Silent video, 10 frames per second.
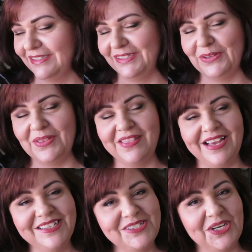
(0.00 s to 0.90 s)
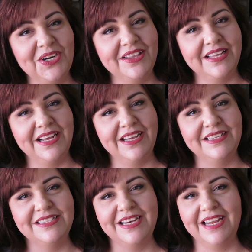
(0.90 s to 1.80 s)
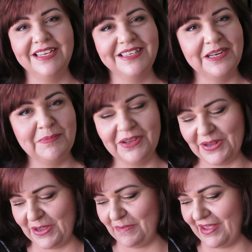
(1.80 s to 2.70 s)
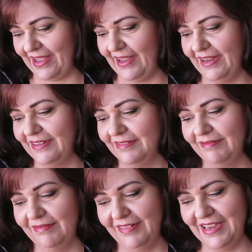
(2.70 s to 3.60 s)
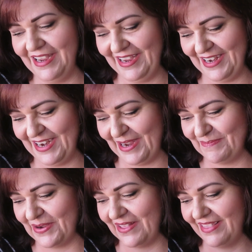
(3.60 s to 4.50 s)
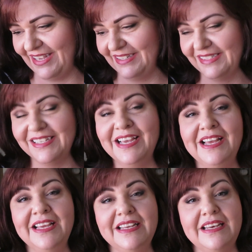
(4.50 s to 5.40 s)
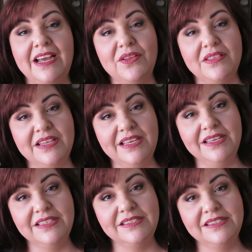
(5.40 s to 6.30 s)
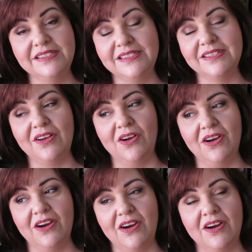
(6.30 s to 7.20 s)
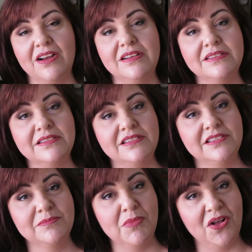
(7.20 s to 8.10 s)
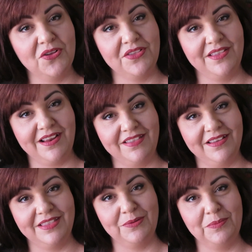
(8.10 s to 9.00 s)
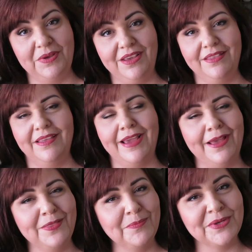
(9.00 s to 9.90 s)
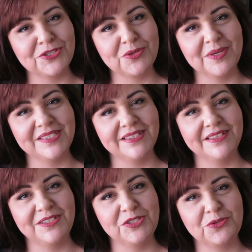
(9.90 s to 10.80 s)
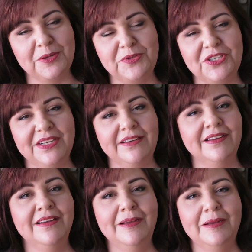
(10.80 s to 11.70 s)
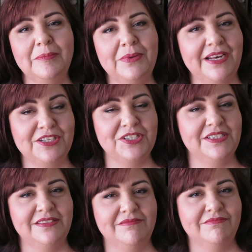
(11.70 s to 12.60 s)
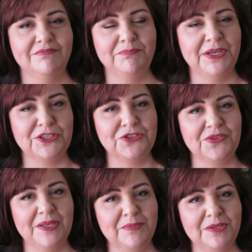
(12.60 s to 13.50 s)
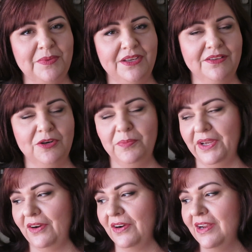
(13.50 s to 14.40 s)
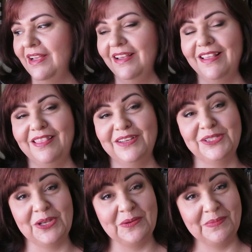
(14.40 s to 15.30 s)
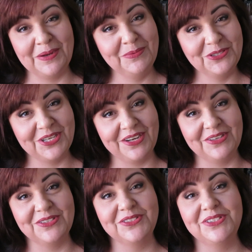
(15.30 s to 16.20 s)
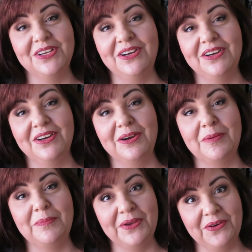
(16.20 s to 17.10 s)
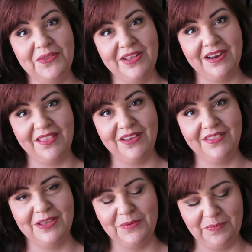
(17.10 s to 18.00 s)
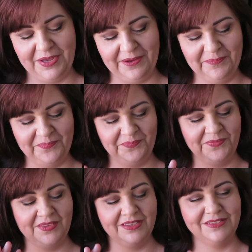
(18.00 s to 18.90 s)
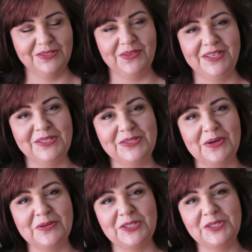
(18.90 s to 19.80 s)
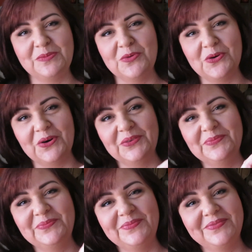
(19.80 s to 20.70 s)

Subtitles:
So then that started the hunt, and I ended up on eBay. I bought these. Now these are smaller than I thought they would be. They had the measurements in the description, but I just pictured them to be a little bigger. The salt and pepper shakers are bigger than I thought they would be. So these are just more